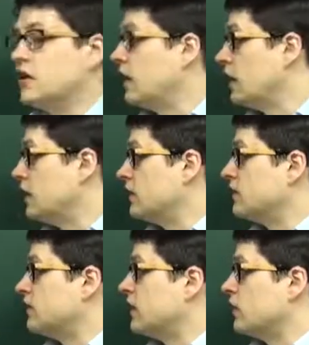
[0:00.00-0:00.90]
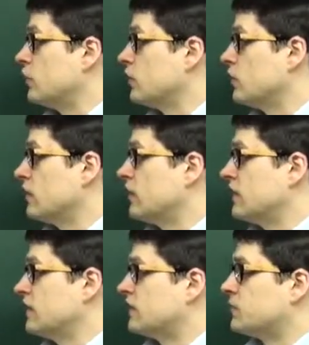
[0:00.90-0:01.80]
is either
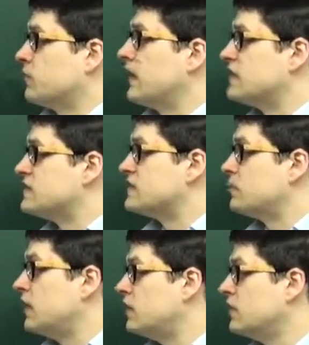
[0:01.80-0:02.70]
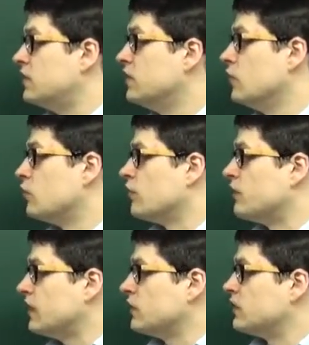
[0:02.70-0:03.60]
explains his opinion,
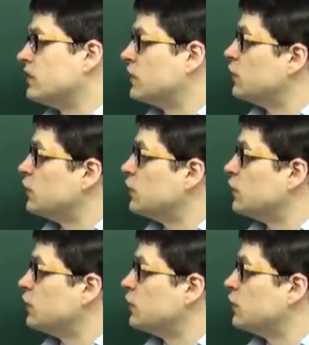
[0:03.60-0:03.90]
reveals his